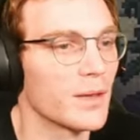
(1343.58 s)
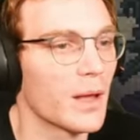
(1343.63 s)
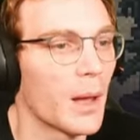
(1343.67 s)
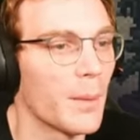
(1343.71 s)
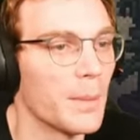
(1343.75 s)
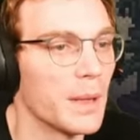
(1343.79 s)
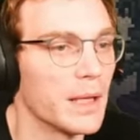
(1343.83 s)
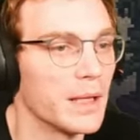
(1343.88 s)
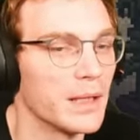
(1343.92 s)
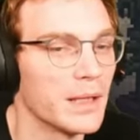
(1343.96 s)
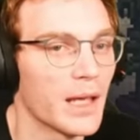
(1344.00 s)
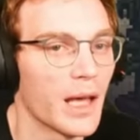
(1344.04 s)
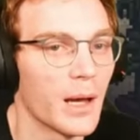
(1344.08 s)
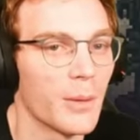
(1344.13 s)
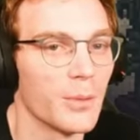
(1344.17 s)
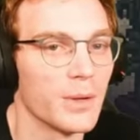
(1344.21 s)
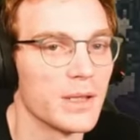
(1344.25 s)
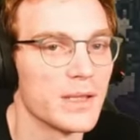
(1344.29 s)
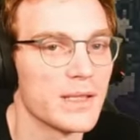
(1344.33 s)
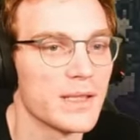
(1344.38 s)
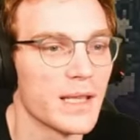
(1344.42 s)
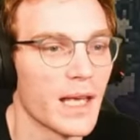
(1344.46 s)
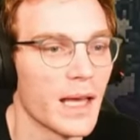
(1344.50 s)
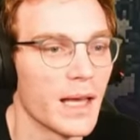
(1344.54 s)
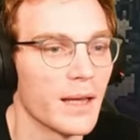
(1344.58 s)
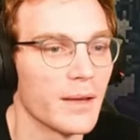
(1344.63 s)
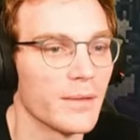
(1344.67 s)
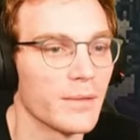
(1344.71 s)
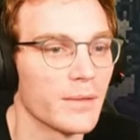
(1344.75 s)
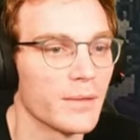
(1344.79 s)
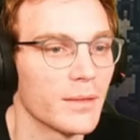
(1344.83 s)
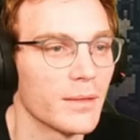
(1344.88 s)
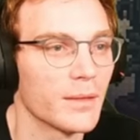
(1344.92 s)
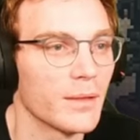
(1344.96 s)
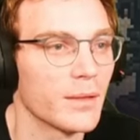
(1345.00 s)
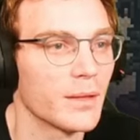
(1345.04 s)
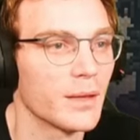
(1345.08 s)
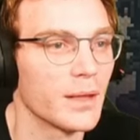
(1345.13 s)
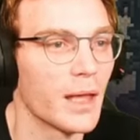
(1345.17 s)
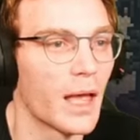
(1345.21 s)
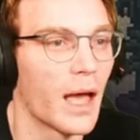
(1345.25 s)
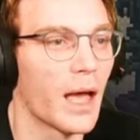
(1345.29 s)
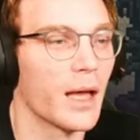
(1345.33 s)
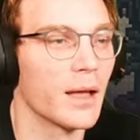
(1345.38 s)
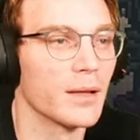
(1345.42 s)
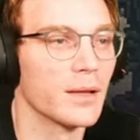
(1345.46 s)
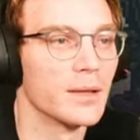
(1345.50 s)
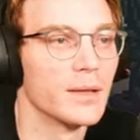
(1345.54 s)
I mean, yeah, we set it. Yeah.